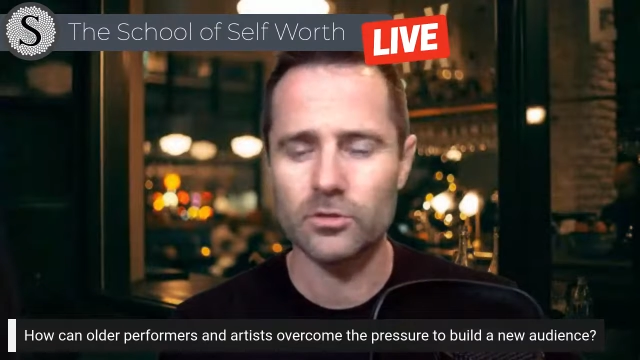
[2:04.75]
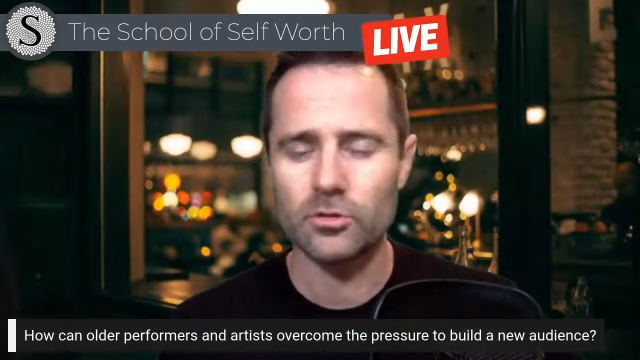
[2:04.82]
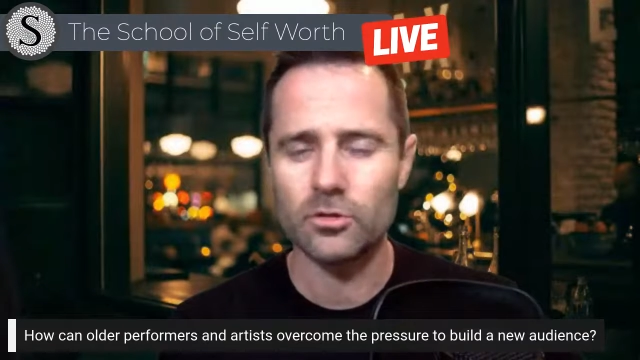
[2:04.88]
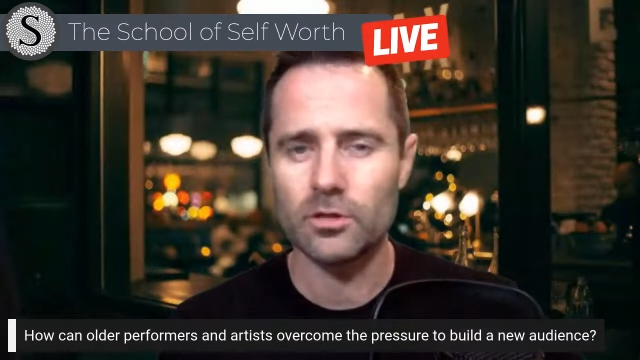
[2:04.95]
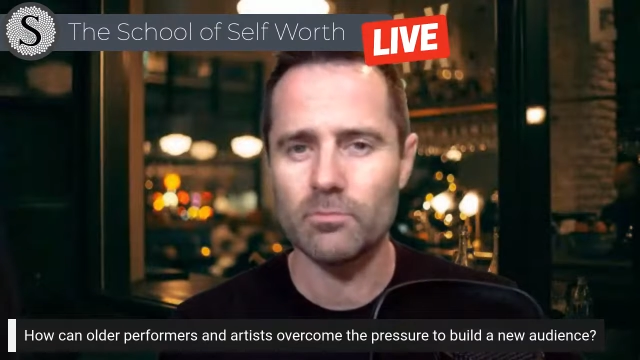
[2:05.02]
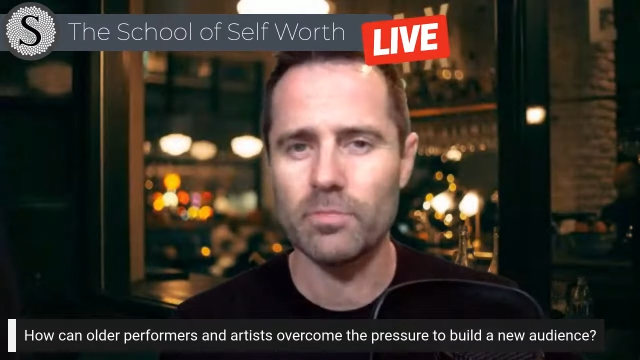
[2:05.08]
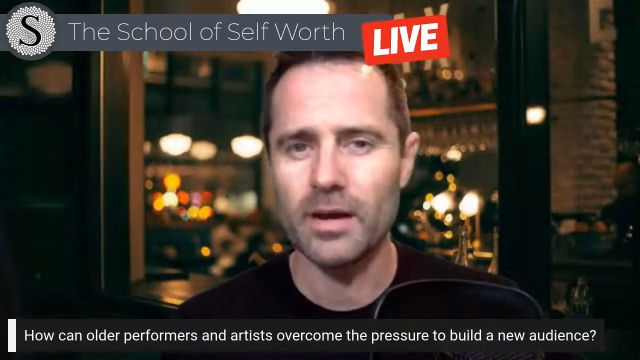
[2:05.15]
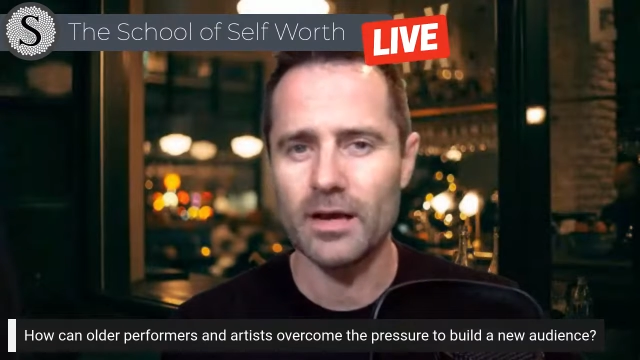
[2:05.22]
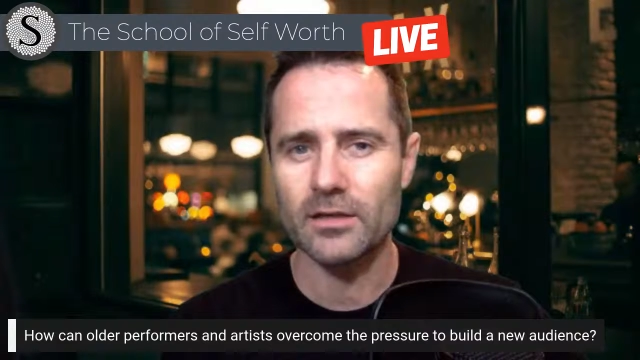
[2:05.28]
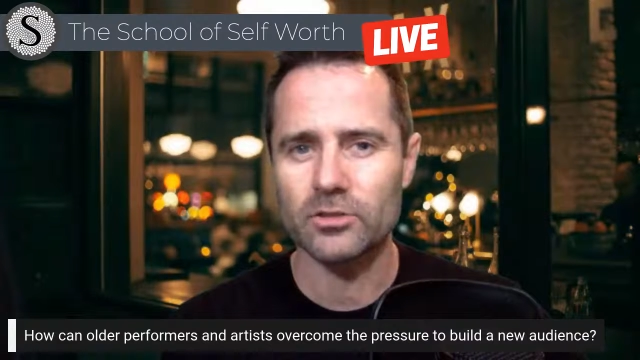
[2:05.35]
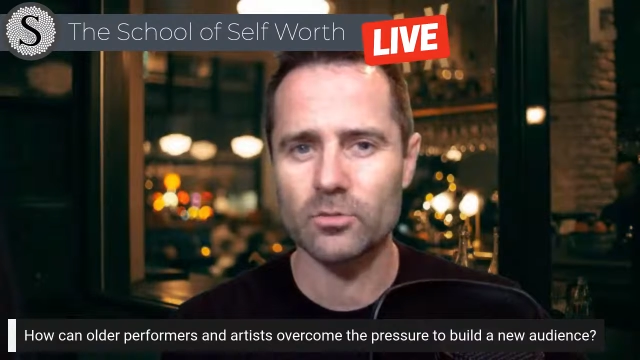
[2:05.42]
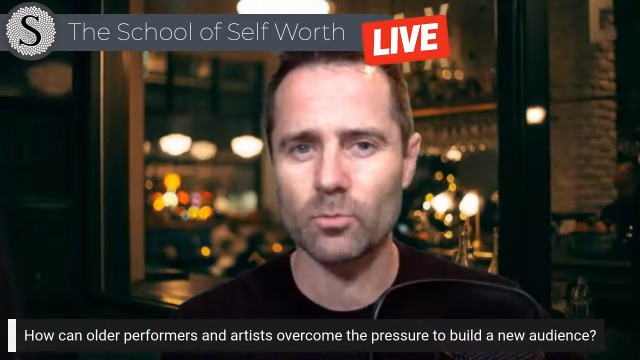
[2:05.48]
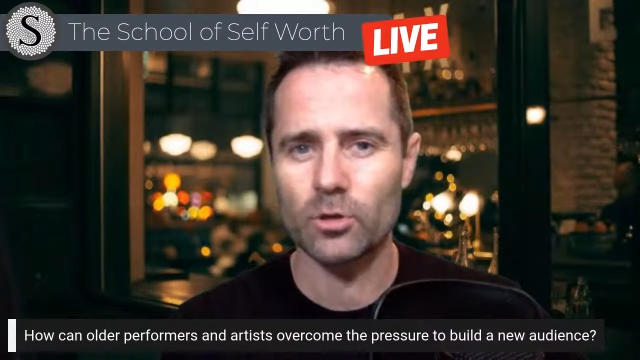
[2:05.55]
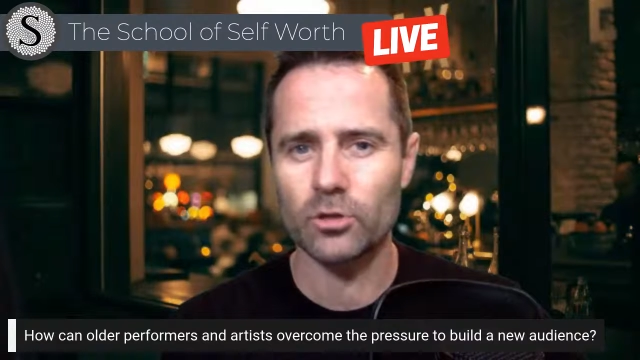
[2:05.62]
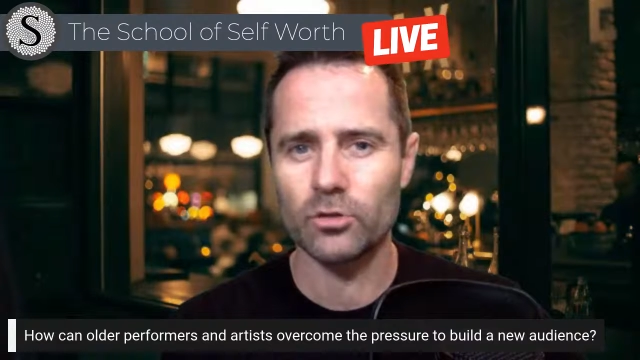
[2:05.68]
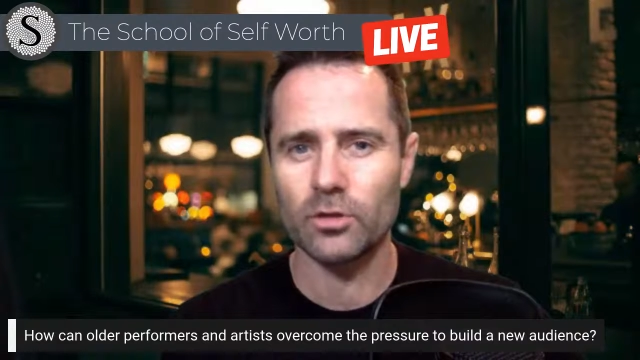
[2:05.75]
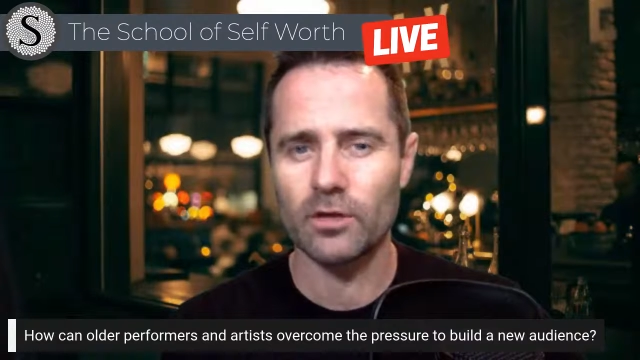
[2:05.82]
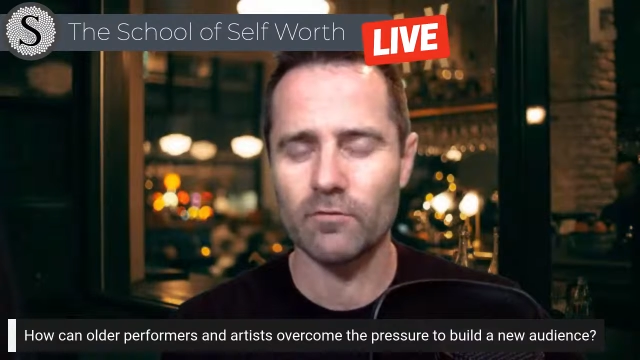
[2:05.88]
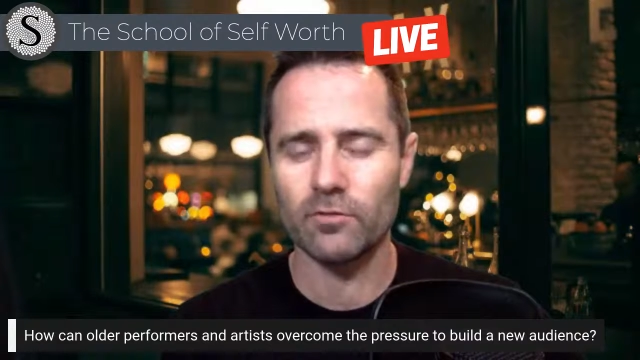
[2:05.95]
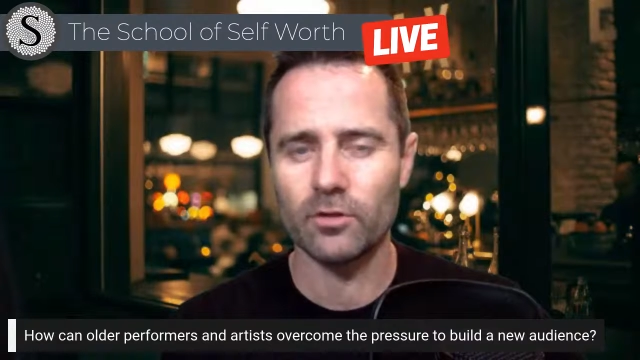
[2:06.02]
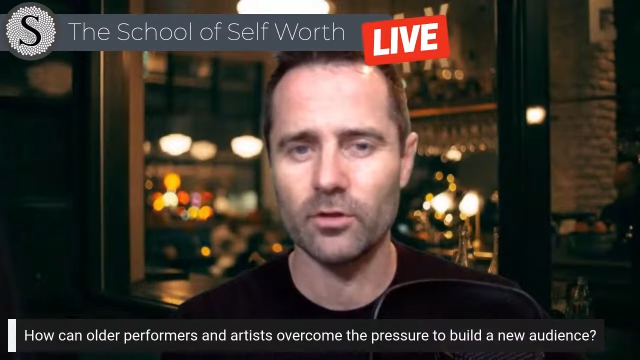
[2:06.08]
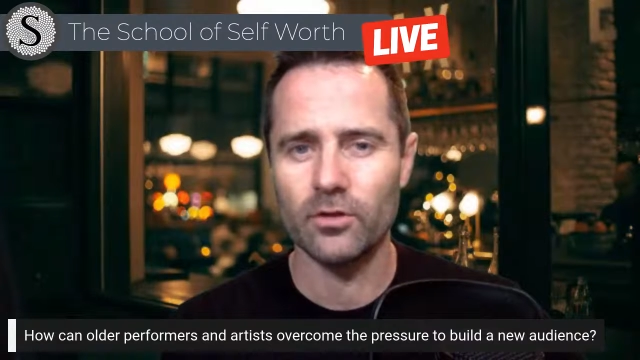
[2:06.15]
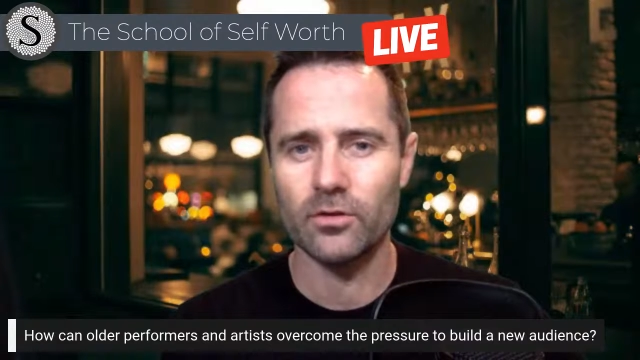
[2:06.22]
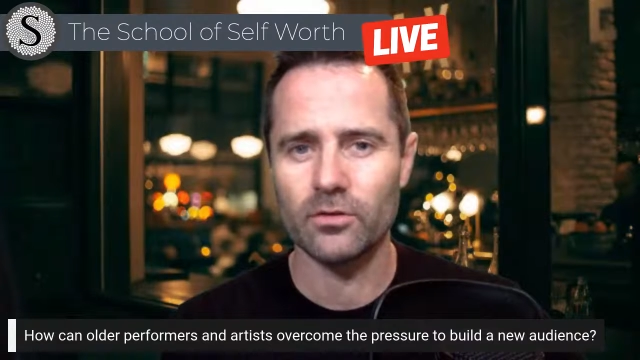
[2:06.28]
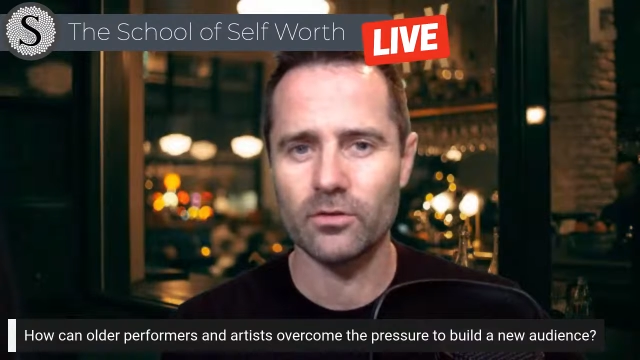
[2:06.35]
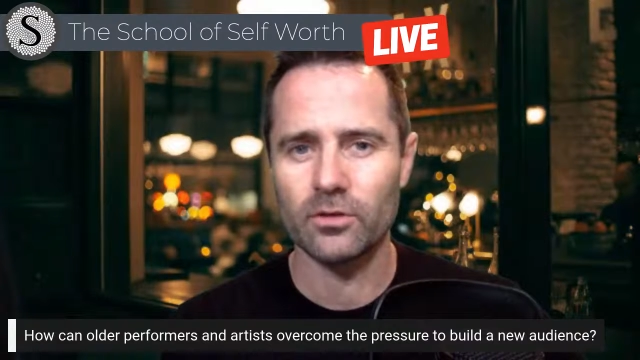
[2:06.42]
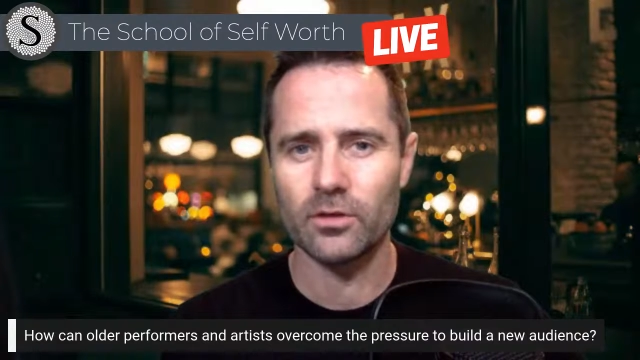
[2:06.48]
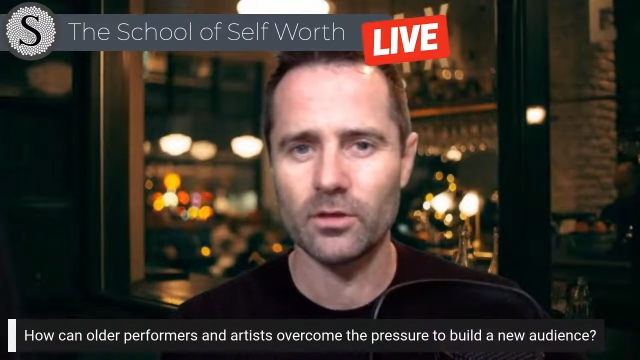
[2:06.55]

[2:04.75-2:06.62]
you can pass on what you have learned.